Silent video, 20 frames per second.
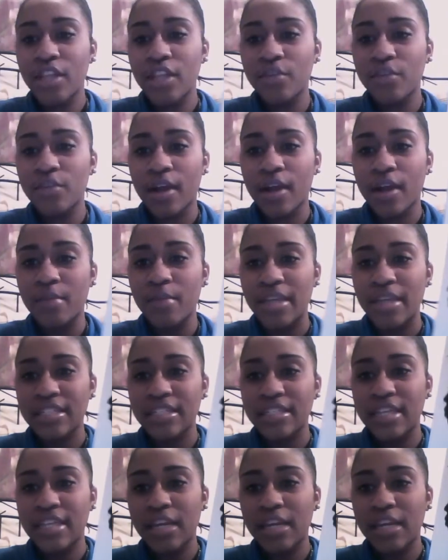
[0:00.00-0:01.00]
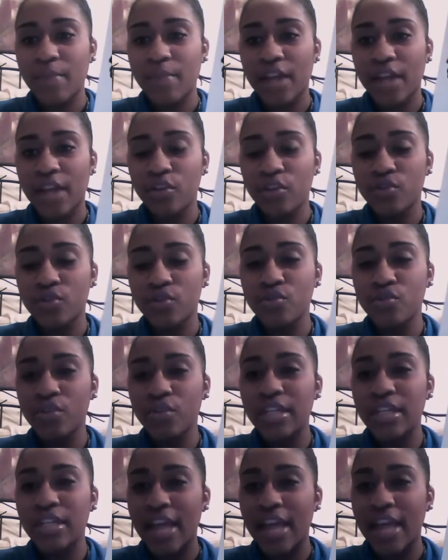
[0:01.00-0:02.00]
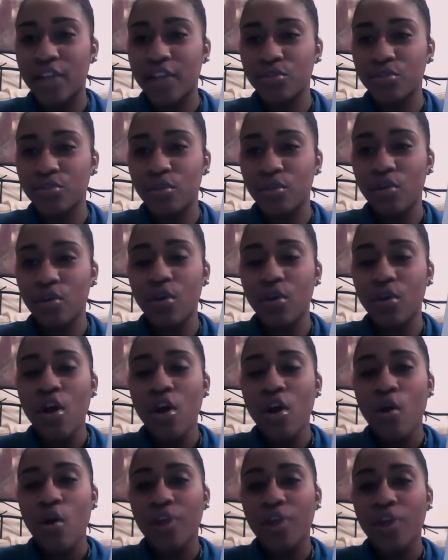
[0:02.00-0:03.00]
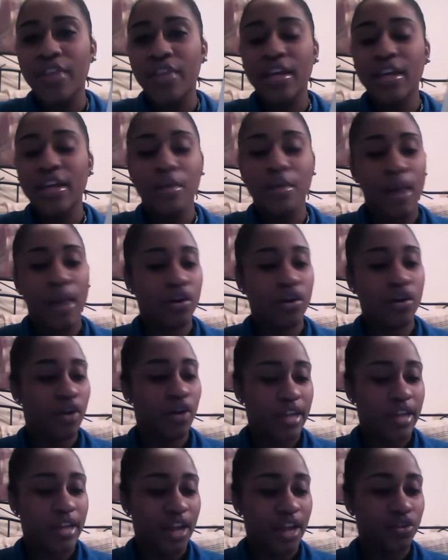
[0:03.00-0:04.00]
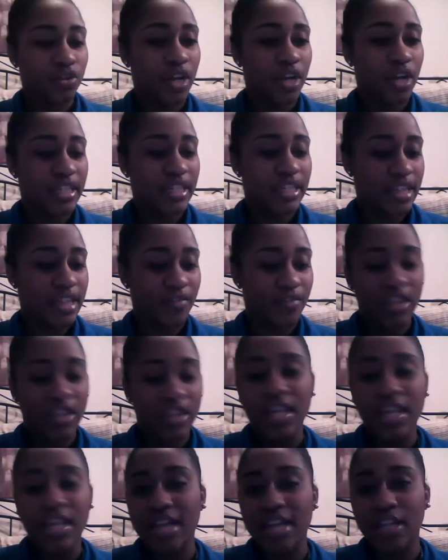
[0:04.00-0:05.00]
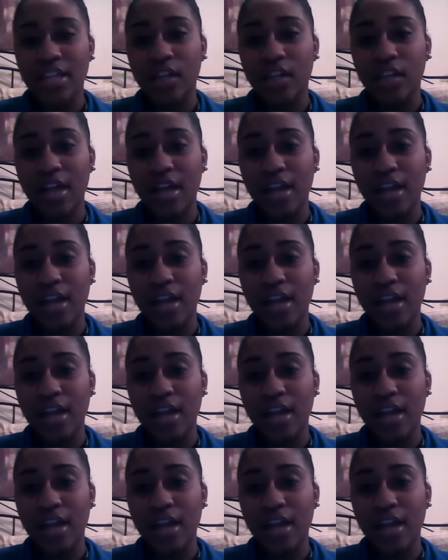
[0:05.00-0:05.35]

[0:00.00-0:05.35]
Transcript: recommend it to anybody who's newly natural or thinking about going natural. It definitely has like a lot of